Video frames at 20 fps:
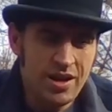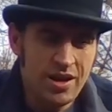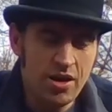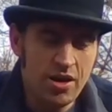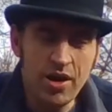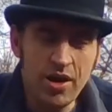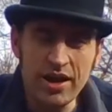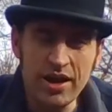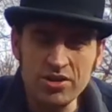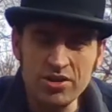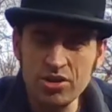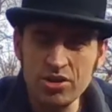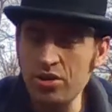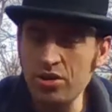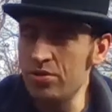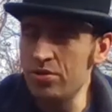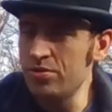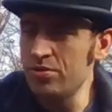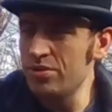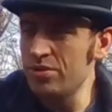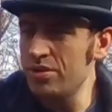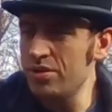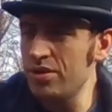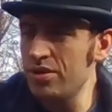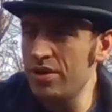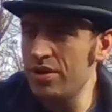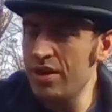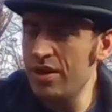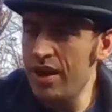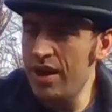Okay, so
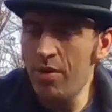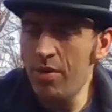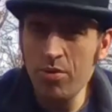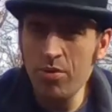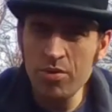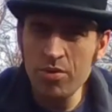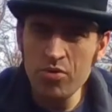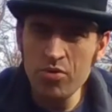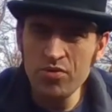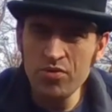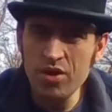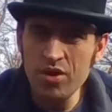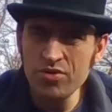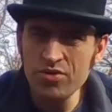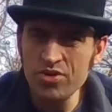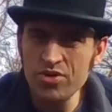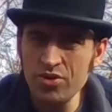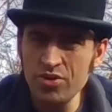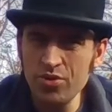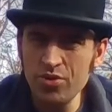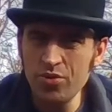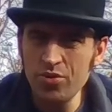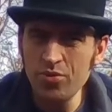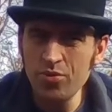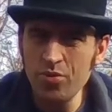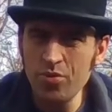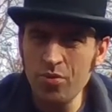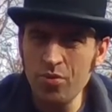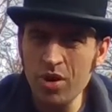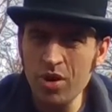now I want to move on
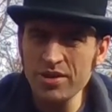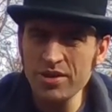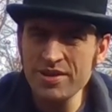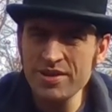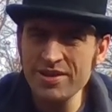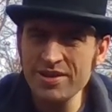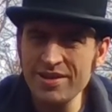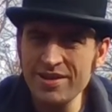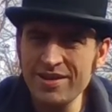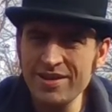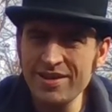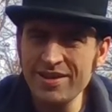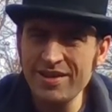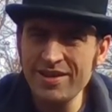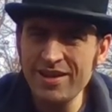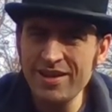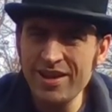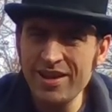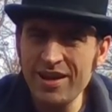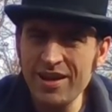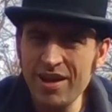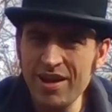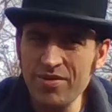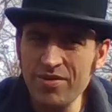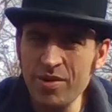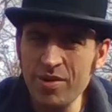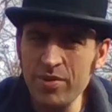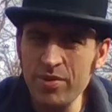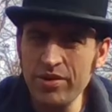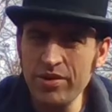to what have
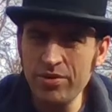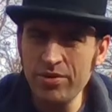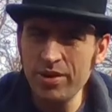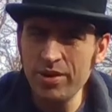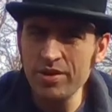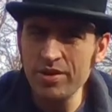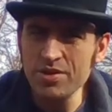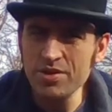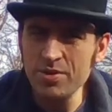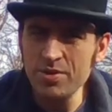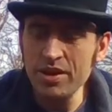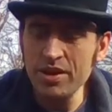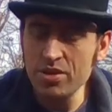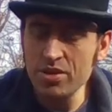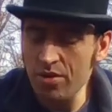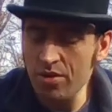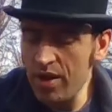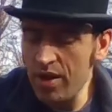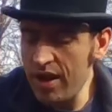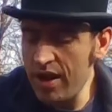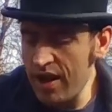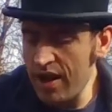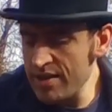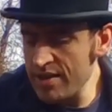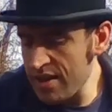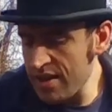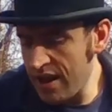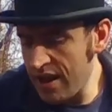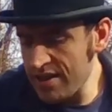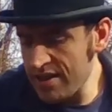I been doing this week. So
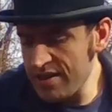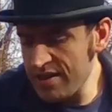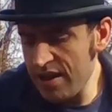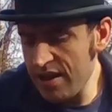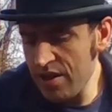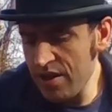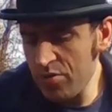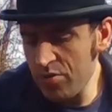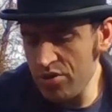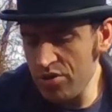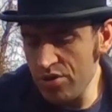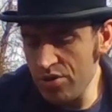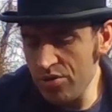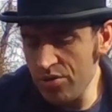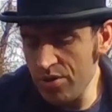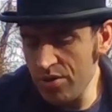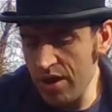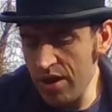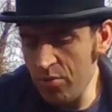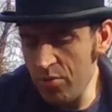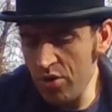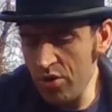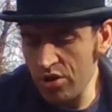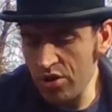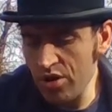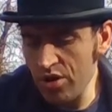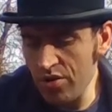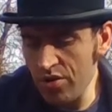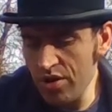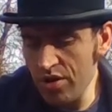as I said I would do, I
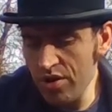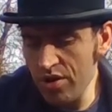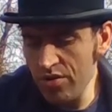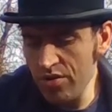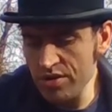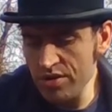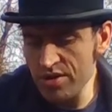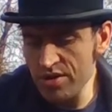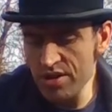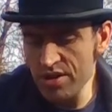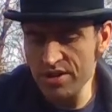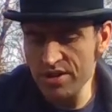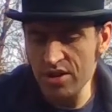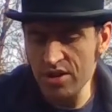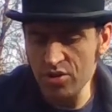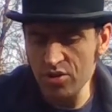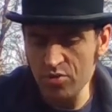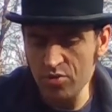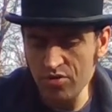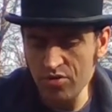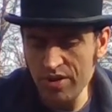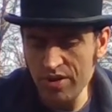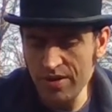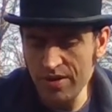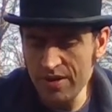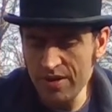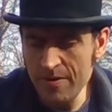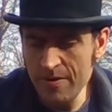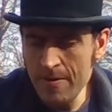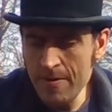worked on the startup screen.